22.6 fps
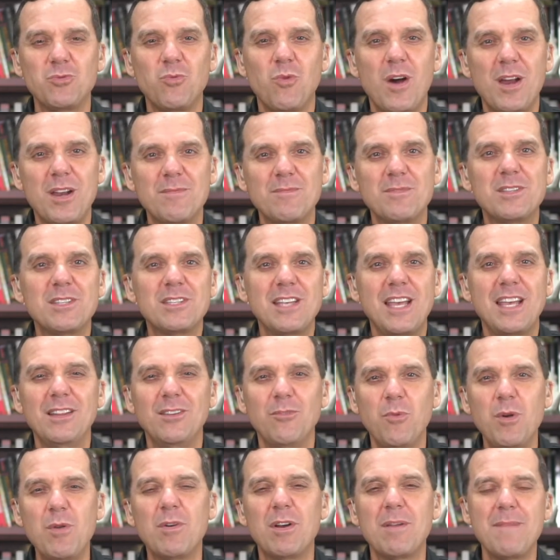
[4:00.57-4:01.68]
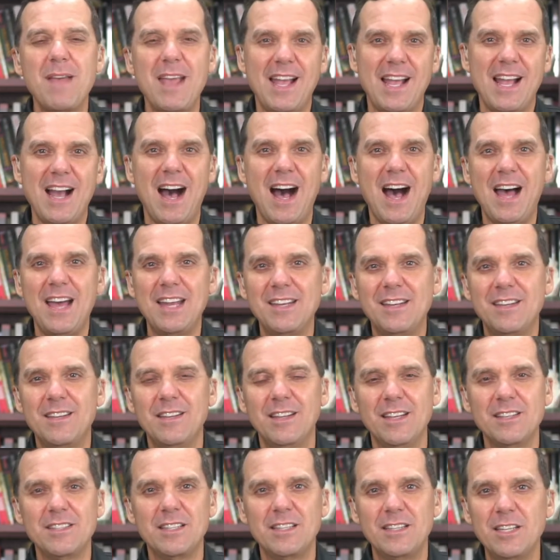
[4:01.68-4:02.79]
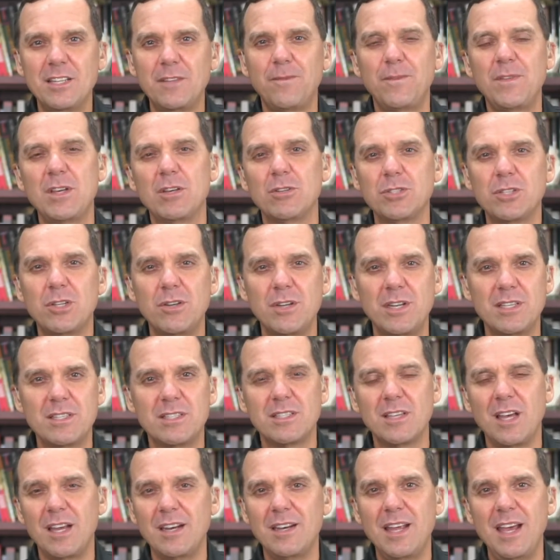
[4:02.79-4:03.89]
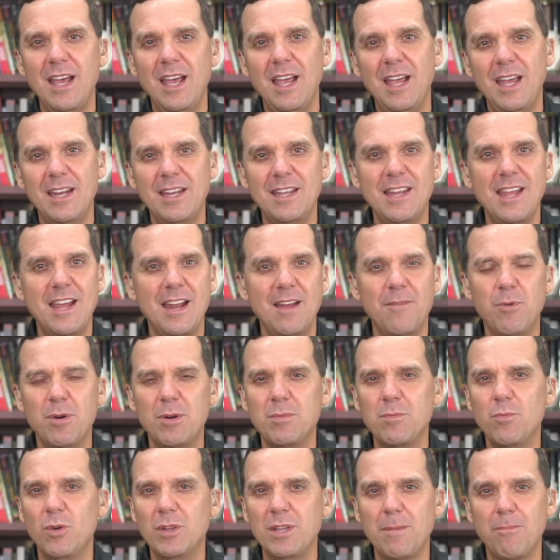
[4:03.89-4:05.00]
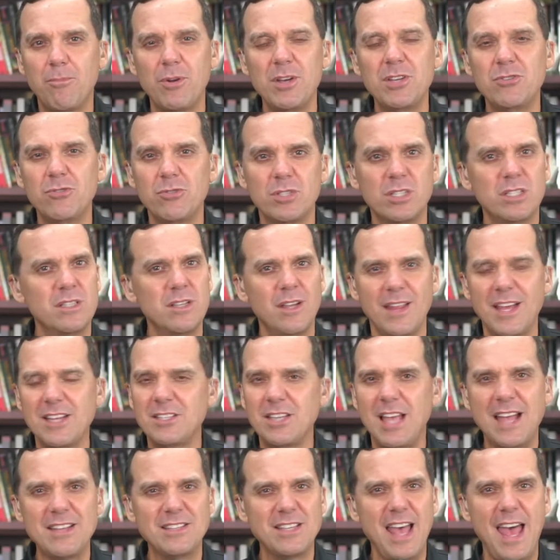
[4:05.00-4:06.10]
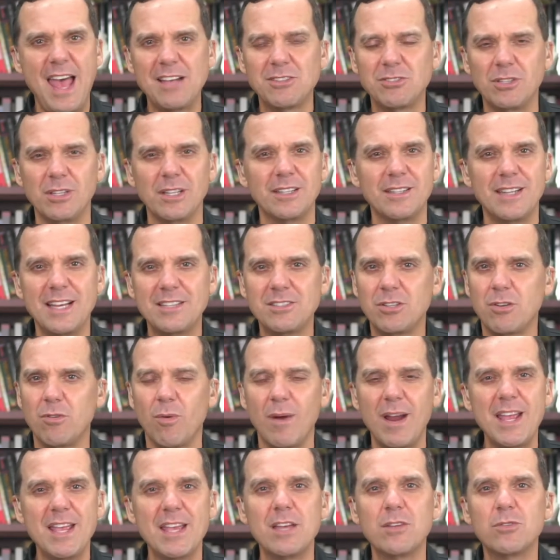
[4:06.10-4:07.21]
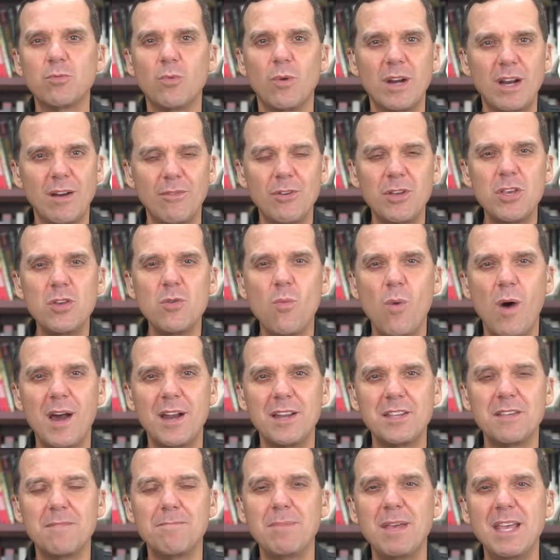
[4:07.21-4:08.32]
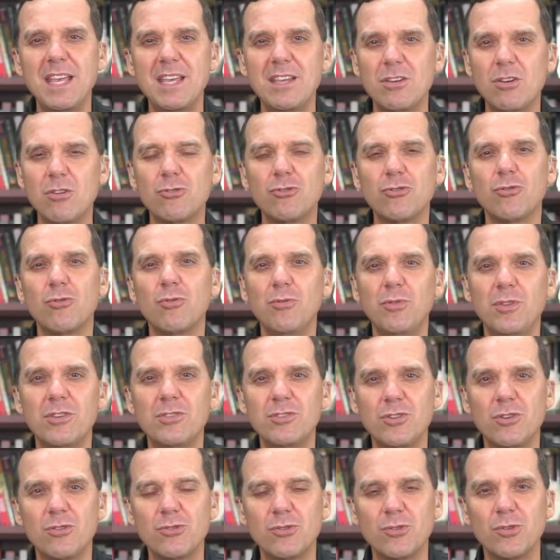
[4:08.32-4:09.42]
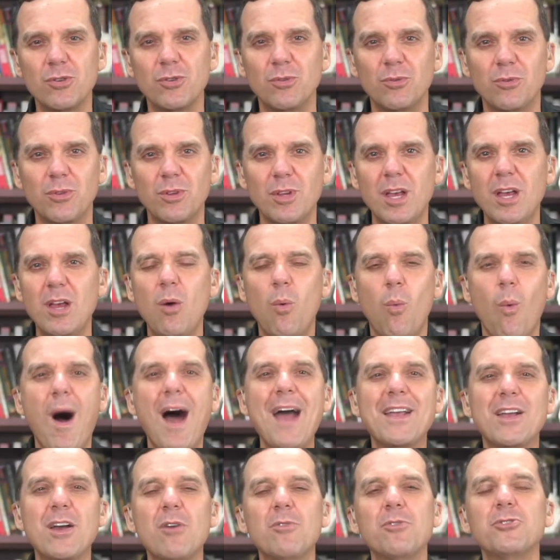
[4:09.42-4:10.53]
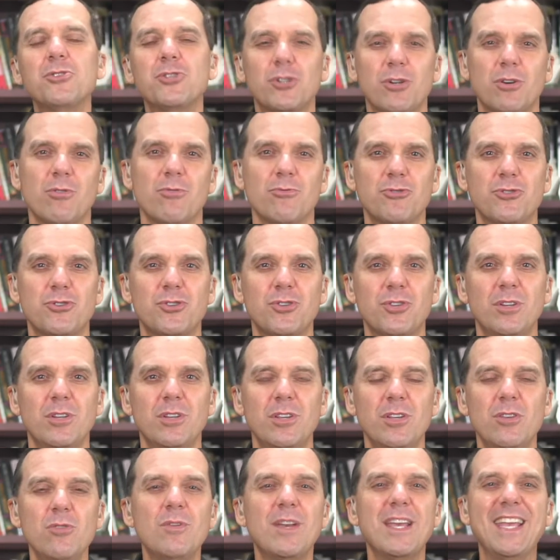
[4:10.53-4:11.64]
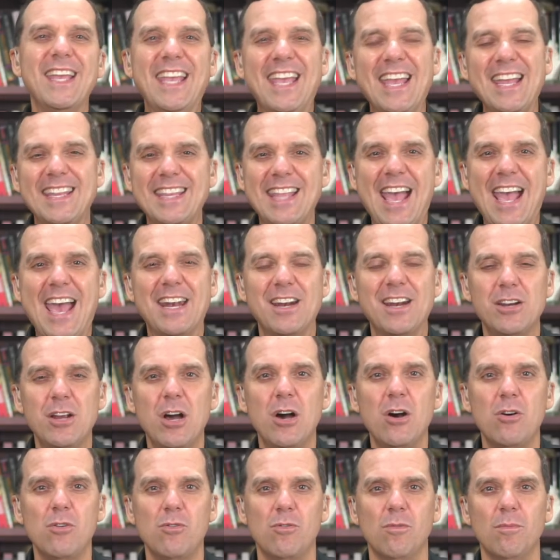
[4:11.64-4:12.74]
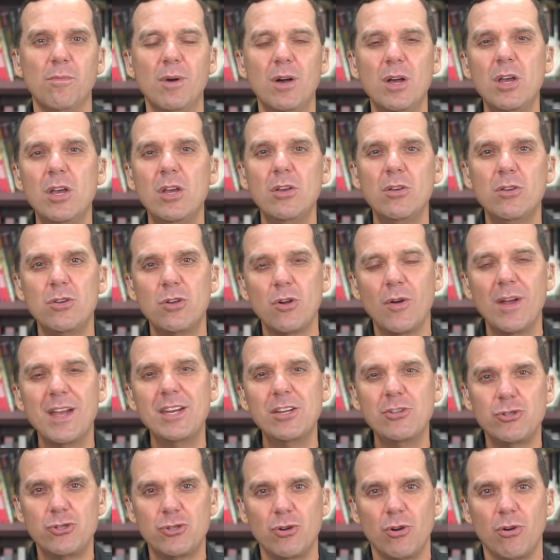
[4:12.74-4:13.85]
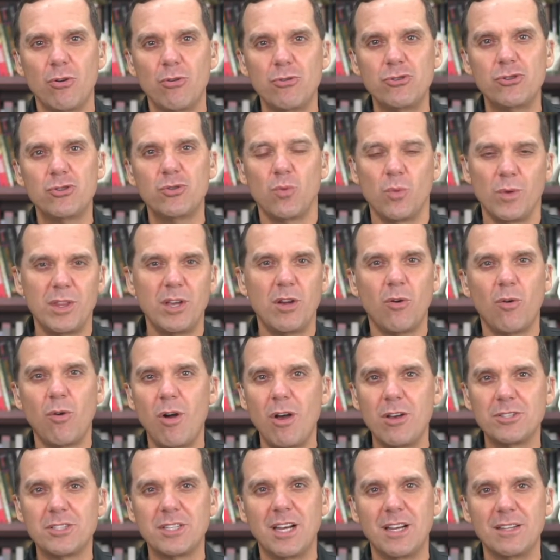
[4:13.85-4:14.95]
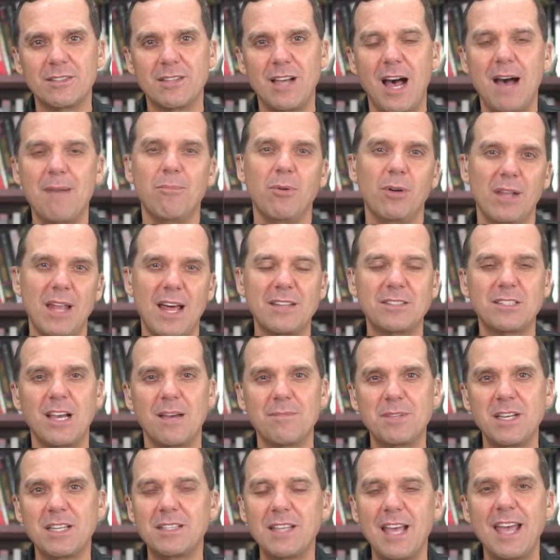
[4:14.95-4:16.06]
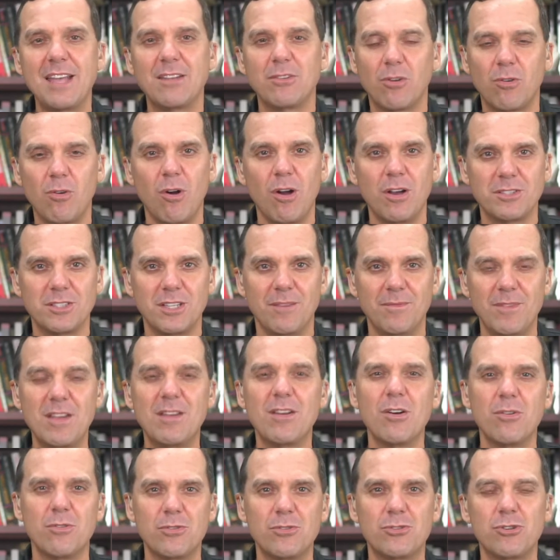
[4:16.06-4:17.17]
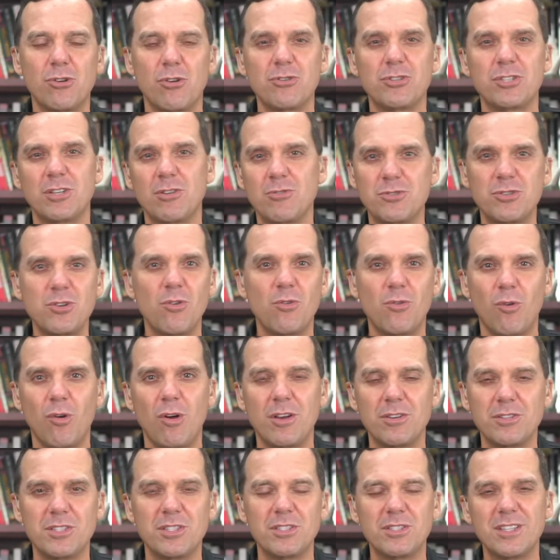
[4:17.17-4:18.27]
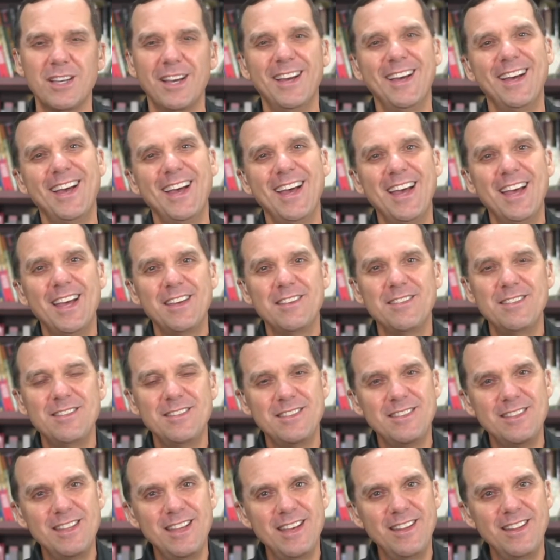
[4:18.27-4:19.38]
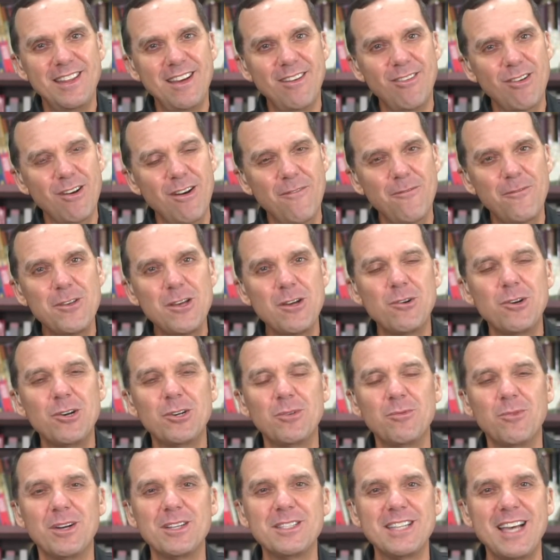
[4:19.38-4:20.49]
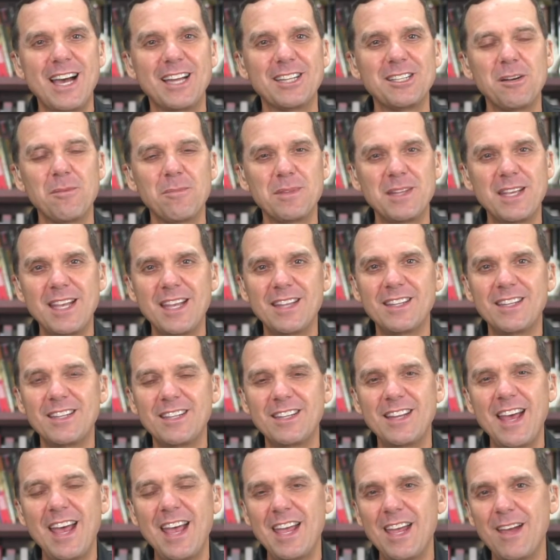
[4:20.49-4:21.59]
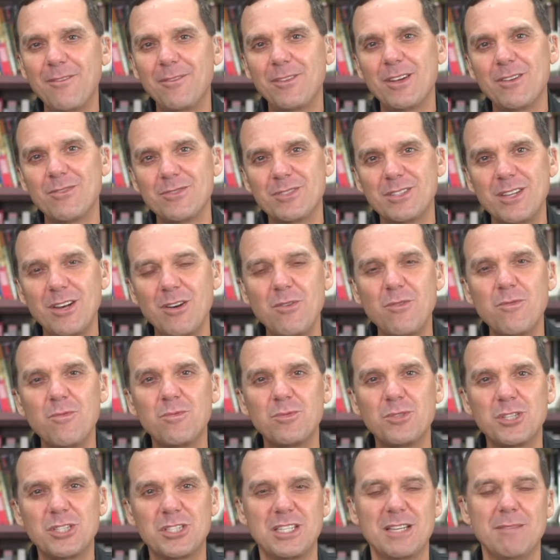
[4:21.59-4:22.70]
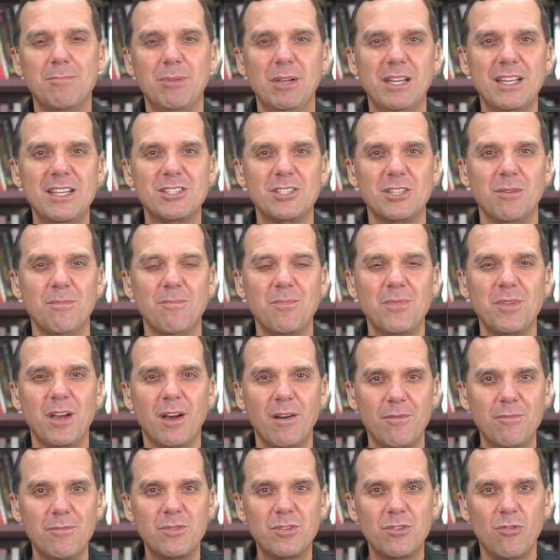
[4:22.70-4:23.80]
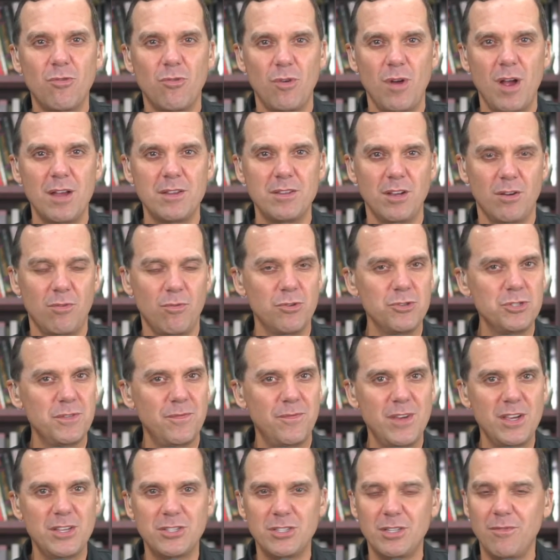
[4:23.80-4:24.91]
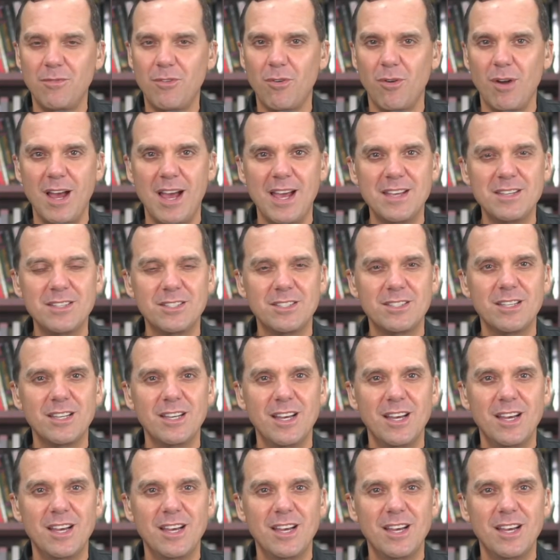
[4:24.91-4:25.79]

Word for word: want to say, we want to make God, listen, this feels good, it's Sunday, and when, when the preacher says, no, that's, that's excellent, that's great, it's whatever you want it to be, your truth is your truth. Why go to church? You can get that at home. You're in a church with a cross on top, but a lot of times they take the cross up. You go to the church and there's no crosses. There are a few good ones out there, but at the end of the day, if there's no symbolism of Christ, the crucifixion of Christ,